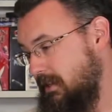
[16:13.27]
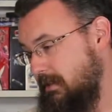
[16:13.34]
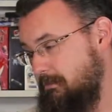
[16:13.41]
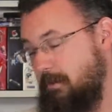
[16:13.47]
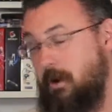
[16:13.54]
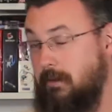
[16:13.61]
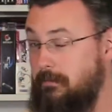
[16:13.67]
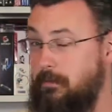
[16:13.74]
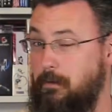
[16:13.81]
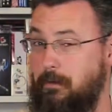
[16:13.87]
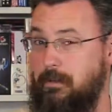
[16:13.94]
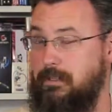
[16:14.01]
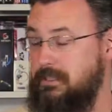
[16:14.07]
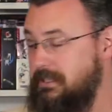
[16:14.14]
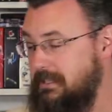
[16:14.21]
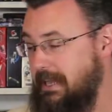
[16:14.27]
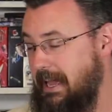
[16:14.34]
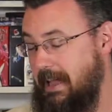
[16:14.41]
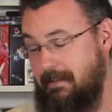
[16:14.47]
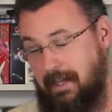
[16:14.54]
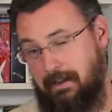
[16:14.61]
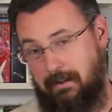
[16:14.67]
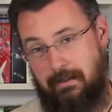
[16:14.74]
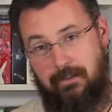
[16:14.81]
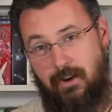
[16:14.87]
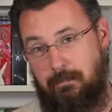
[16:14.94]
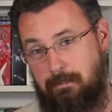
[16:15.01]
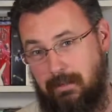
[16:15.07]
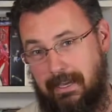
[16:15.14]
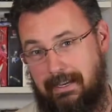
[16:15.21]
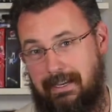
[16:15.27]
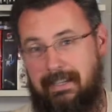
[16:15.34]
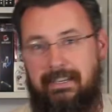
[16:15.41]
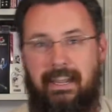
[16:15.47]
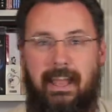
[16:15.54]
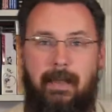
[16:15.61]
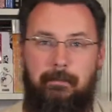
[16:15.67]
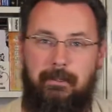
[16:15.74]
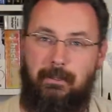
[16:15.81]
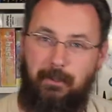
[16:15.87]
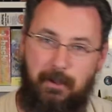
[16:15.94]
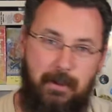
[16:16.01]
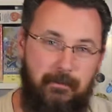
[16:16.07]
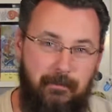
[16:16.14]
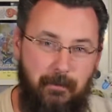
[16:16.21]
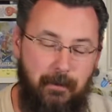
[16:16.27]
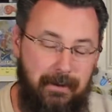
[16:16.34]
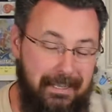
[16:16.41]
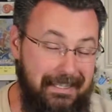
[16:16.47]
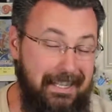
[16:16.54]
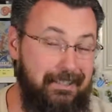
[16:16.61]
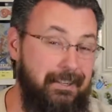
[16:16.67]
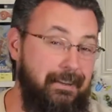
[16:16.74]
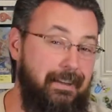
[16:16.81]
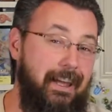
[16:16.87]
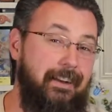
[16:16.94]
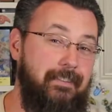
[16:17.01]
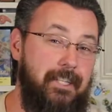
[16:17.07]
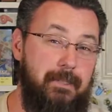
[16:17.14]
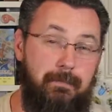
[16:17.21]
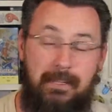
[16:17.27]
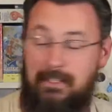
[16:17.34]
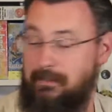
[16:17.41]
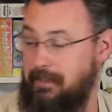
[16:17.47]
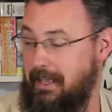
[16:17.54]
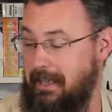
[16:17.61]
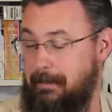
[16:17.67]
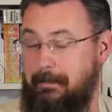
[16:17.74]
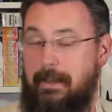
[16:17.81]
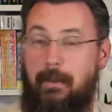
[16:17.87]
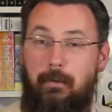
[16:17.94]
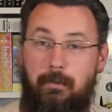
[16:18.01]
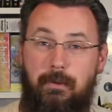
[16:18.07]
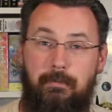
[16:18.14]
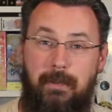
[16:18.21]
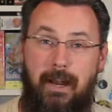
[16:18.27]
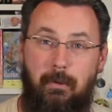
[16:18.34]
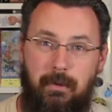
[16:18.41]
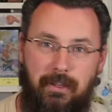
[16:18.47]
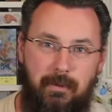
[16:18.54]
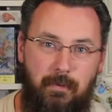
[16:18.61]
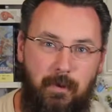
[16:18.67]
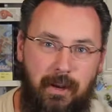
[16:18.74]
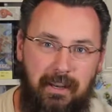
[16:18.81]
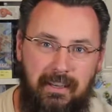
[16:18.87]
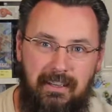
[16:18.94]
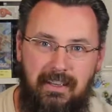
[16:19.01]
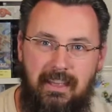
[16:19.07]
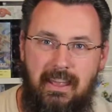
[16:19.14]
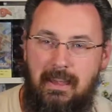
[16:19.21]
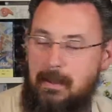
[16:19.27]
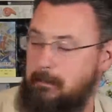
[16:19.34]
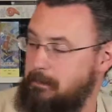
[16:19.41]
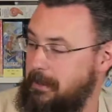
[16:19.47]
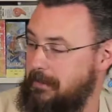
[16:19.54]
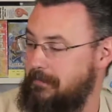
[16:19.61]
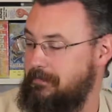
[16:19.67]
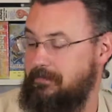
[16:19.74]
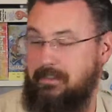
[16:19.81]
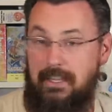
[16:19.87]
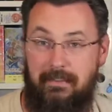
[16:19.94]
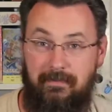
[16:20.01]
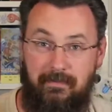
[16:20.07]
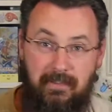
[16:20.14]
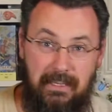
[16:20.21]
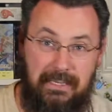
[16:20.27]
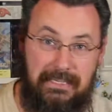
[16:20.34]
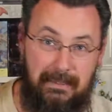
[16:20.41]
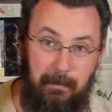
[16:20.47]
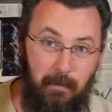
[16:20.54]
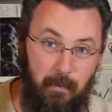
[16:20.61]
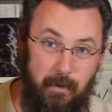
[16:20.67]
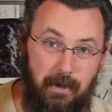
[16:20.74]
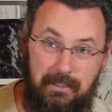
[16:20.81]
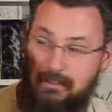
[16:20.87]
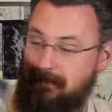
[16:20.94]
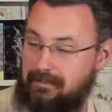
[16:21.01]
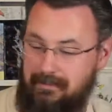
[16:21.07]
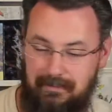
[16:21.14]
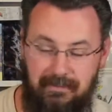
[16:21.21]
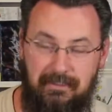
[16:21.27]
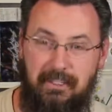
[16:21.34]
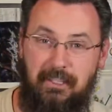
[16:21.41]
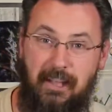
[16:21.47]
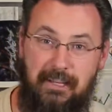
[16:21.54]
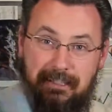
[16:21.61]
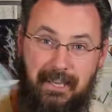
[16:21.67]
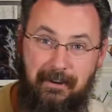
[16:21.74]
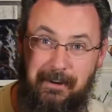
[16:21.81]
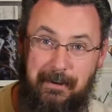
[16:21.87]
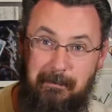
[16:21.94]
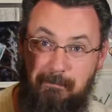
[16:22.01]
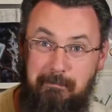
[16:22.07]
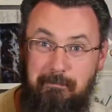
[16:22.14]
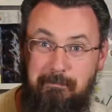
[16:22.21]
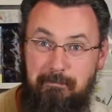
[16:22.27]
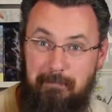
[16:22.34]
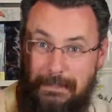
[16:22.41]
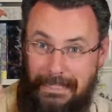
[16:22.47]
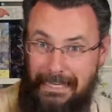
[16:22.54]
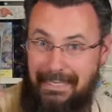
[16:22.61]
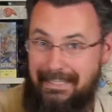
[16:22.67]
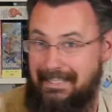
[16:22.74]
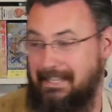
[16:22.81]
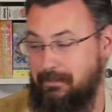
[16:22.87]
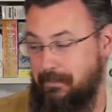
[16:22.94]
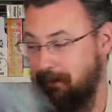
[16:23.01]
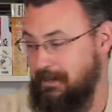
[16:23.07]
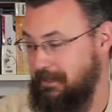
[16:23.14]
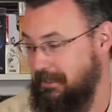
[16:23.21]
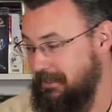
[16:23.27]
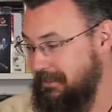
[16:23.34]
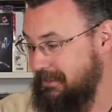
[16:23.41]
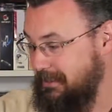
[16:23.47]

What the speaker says: Part 4 is, I've never played it. I've been looking for it. It's actually kind of an expensive game, but I really want it. But yeah, number 1, Clock Tower. Play it. It's very good.